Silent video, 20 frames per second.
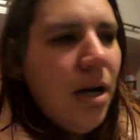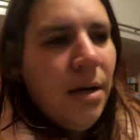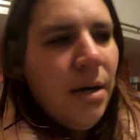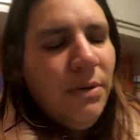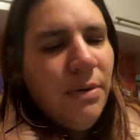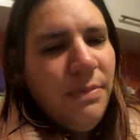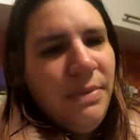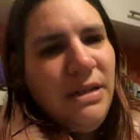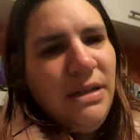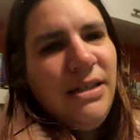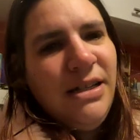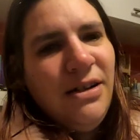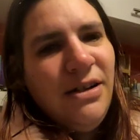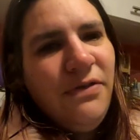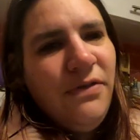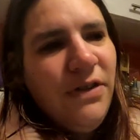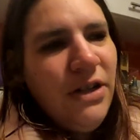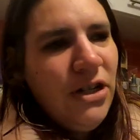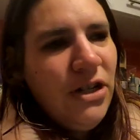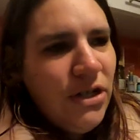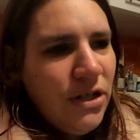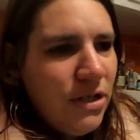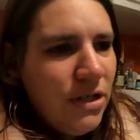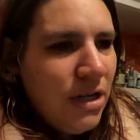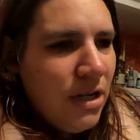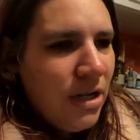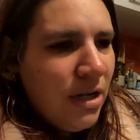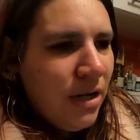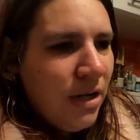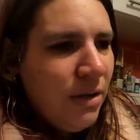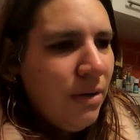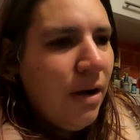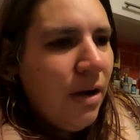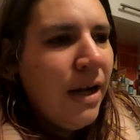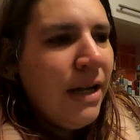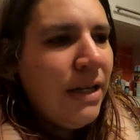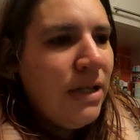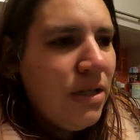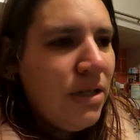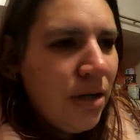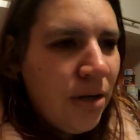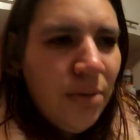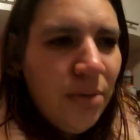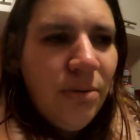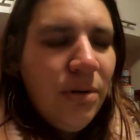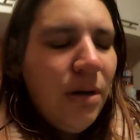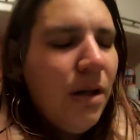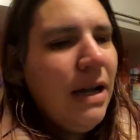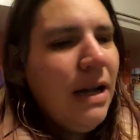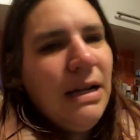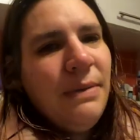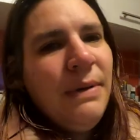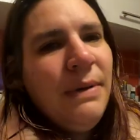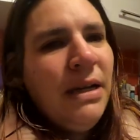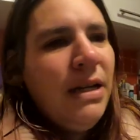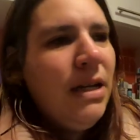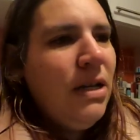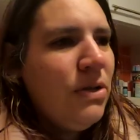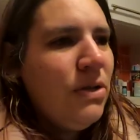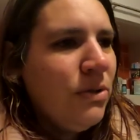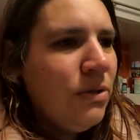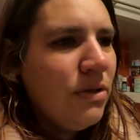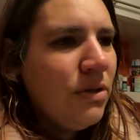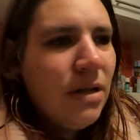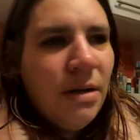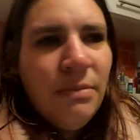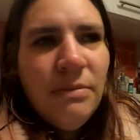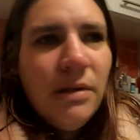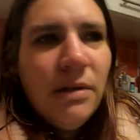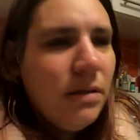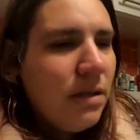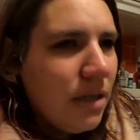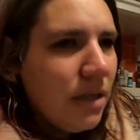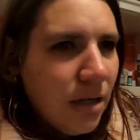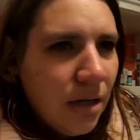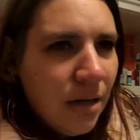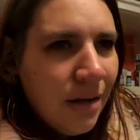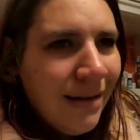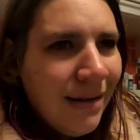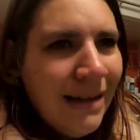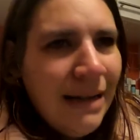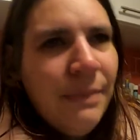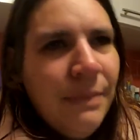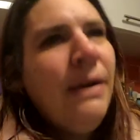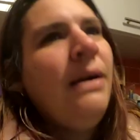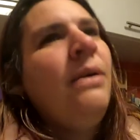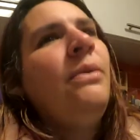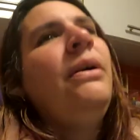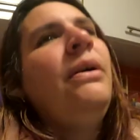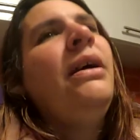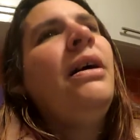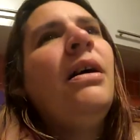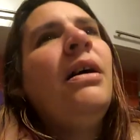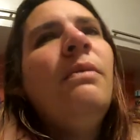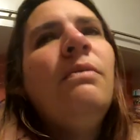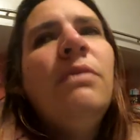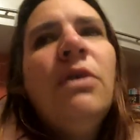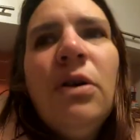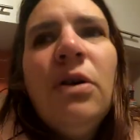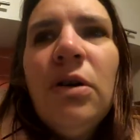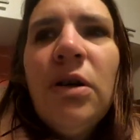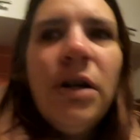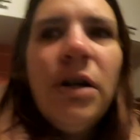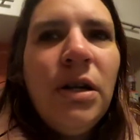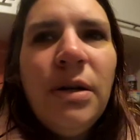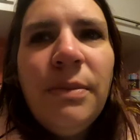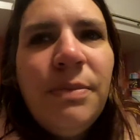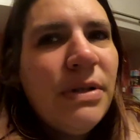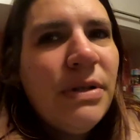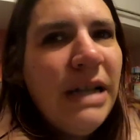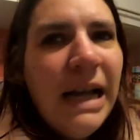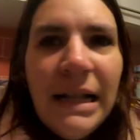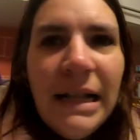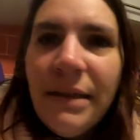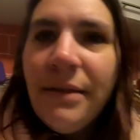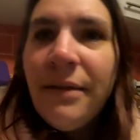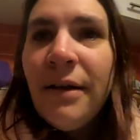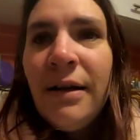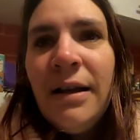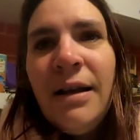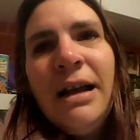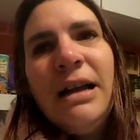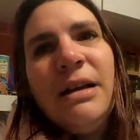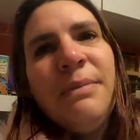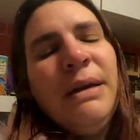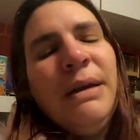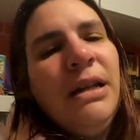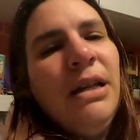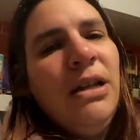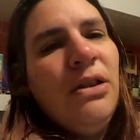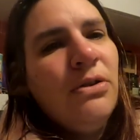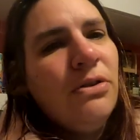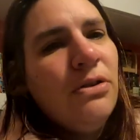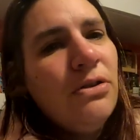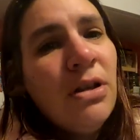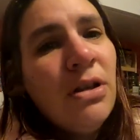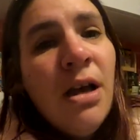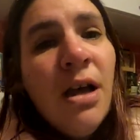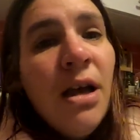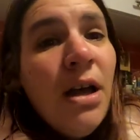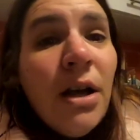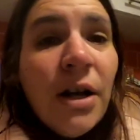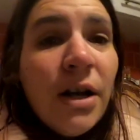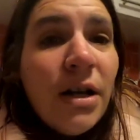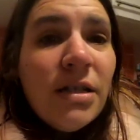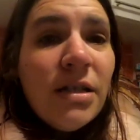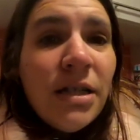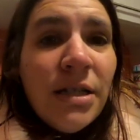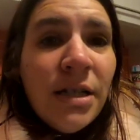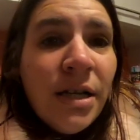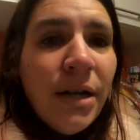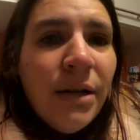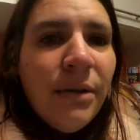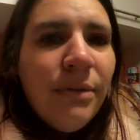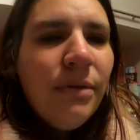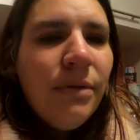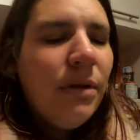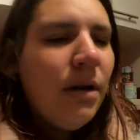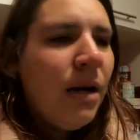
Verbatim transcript: I'm not being selfish. You know, I don't like being indoors. I'm not going to lie about it. I'm not going to pretend I like being indoors because I don't.